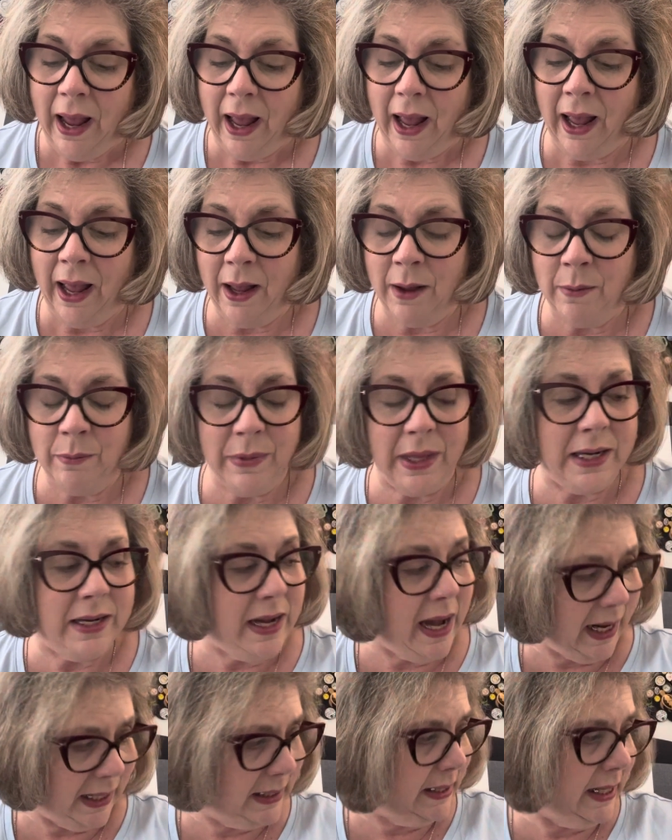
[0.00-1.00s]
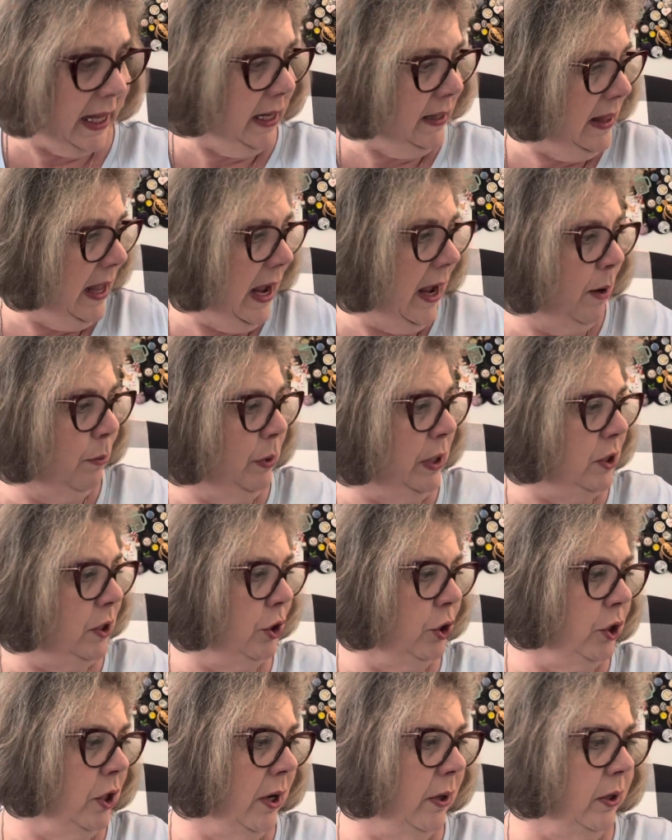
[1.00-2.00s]
The next thing that I want to
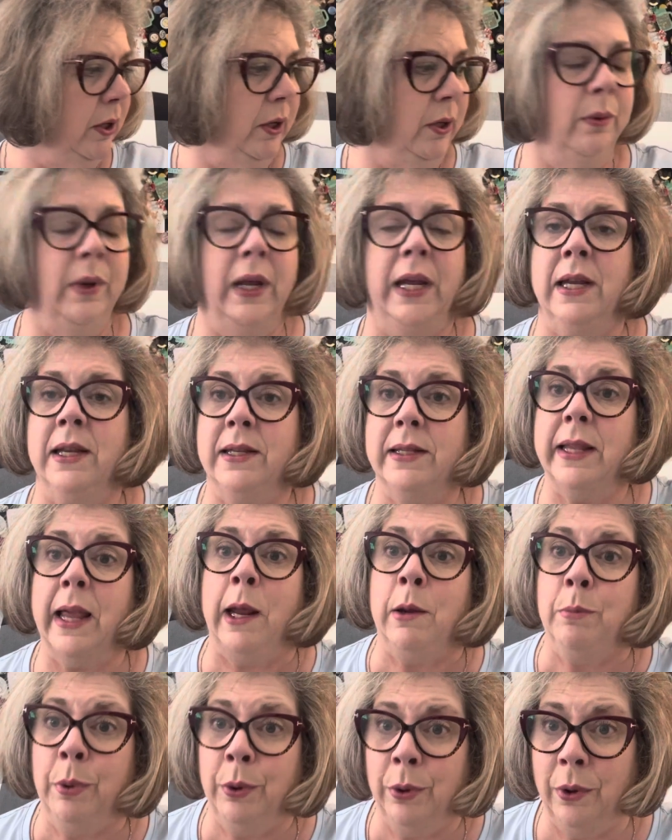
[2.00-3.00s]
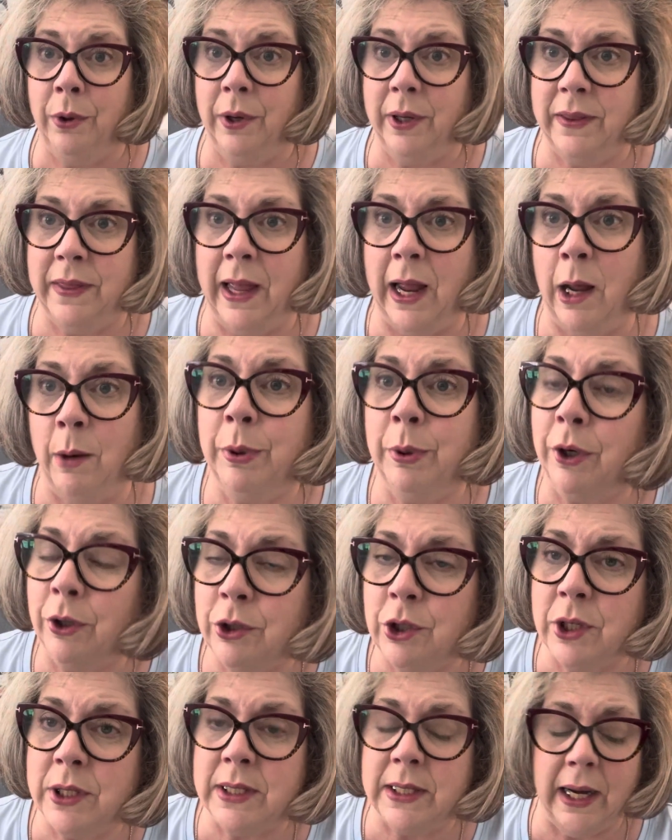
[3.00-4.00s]
show you is a book that I
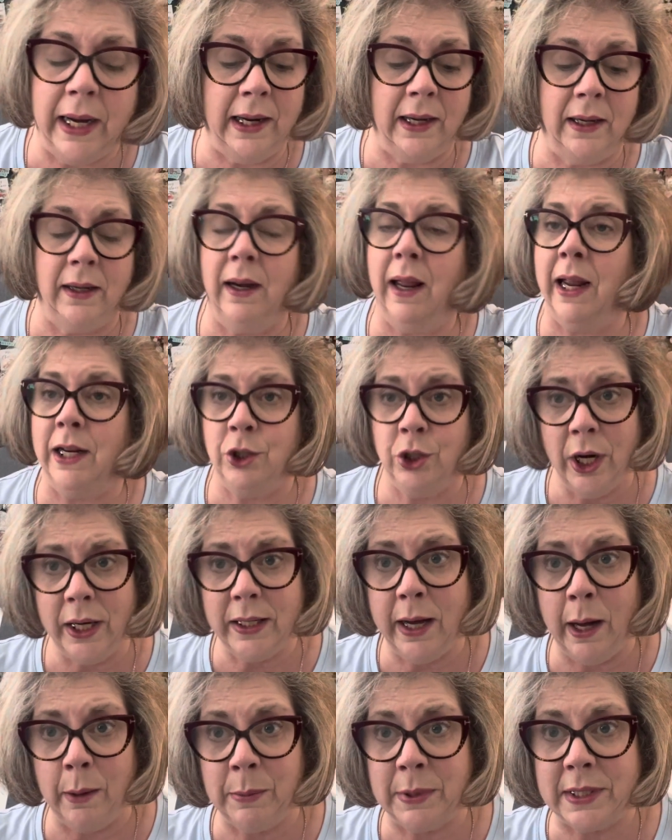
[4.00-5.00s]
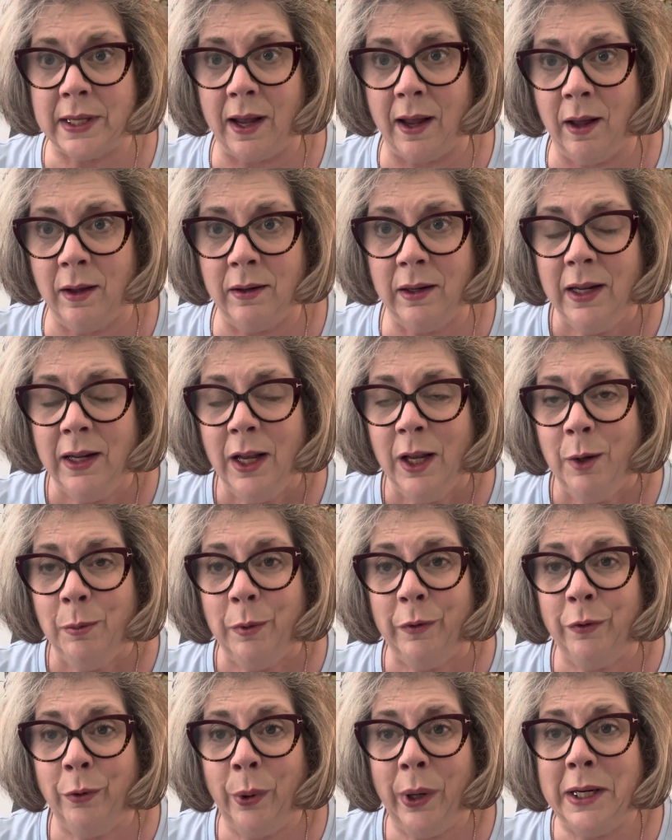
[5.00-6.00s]
purchased, and I checked Amazon
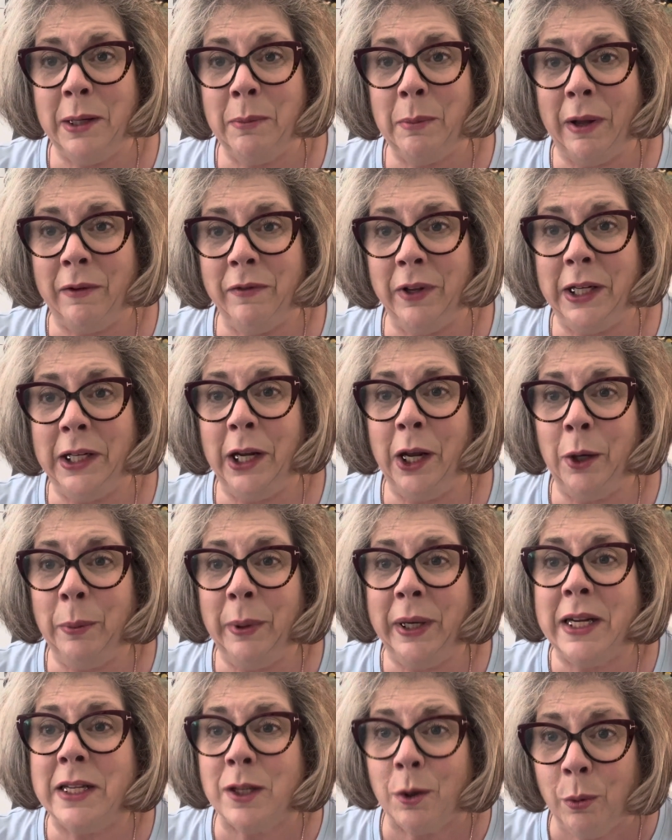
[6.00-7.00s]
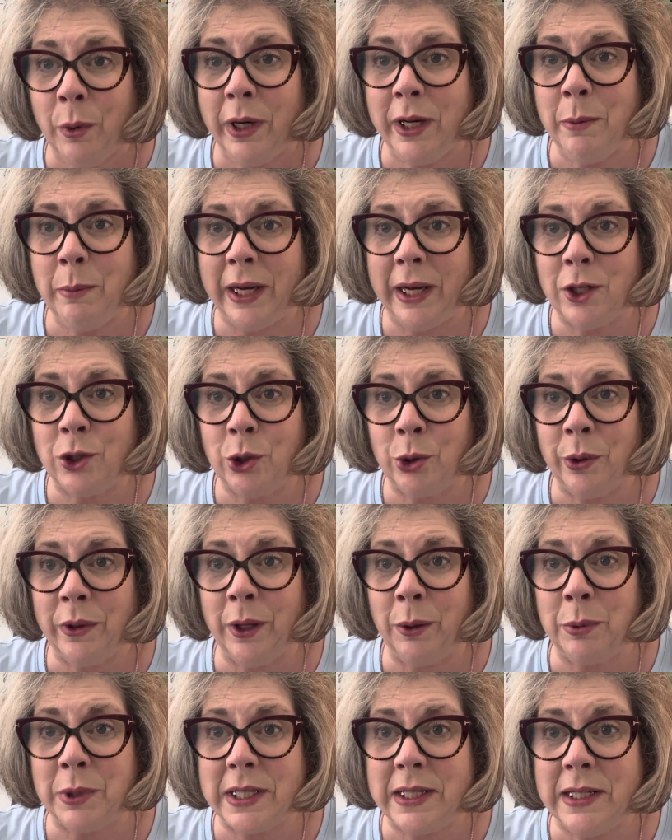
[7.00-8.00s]
before I did my video because I wanted to make sure
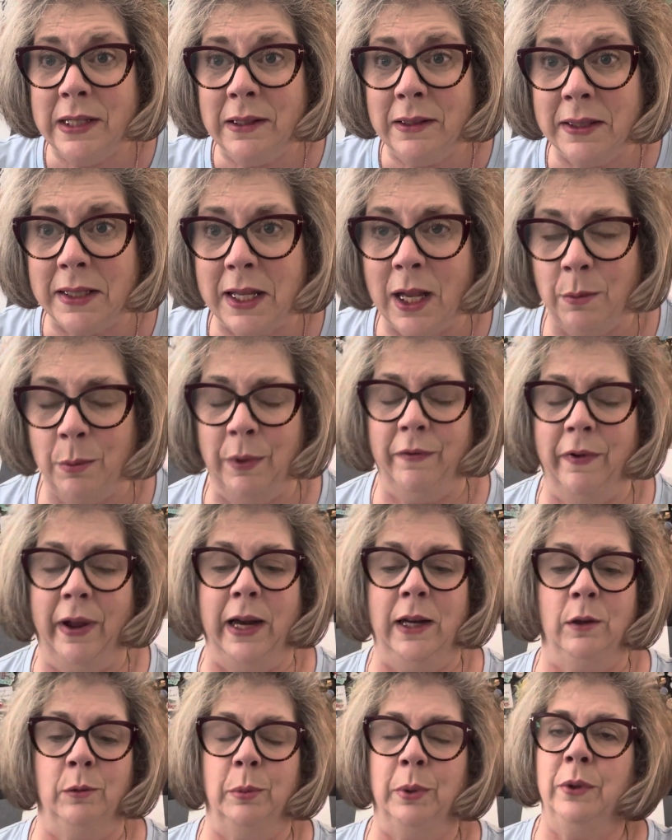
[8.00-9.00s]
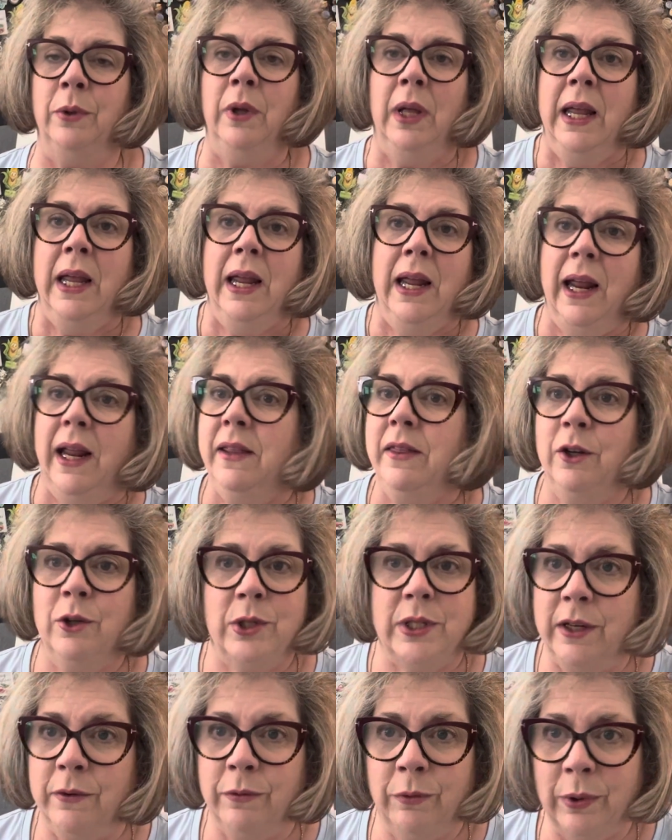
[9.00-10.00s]
there were still some available. And
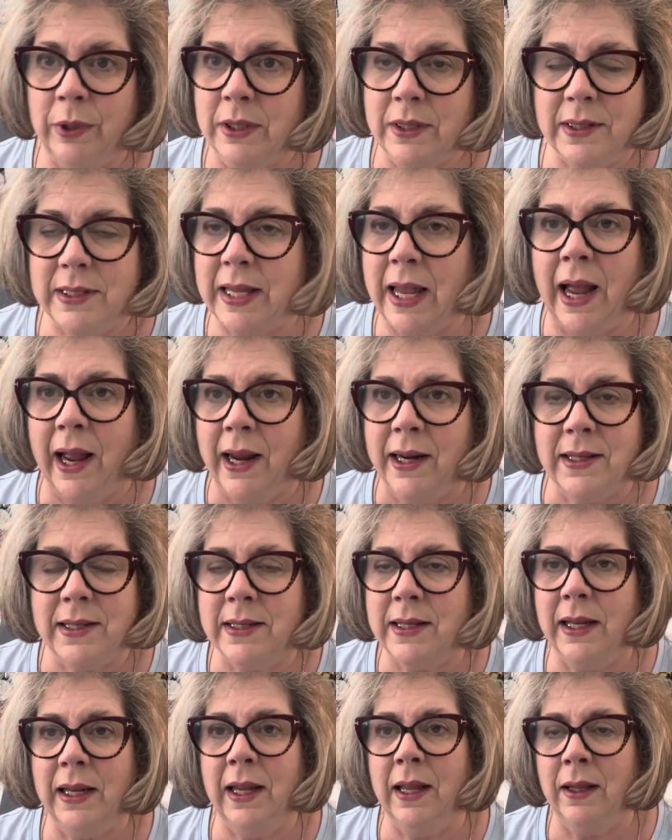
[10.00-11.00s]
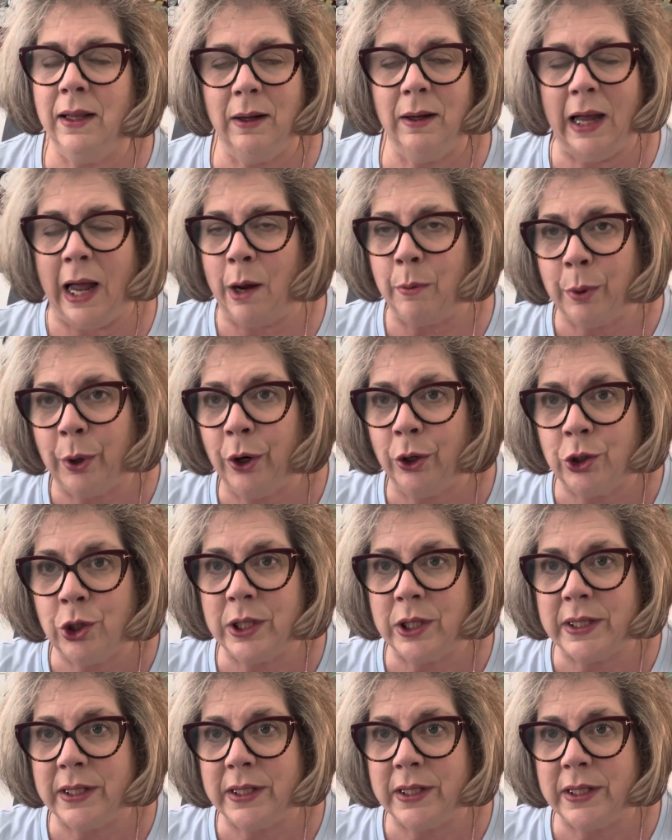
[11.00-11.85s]
there's different sites. I purchased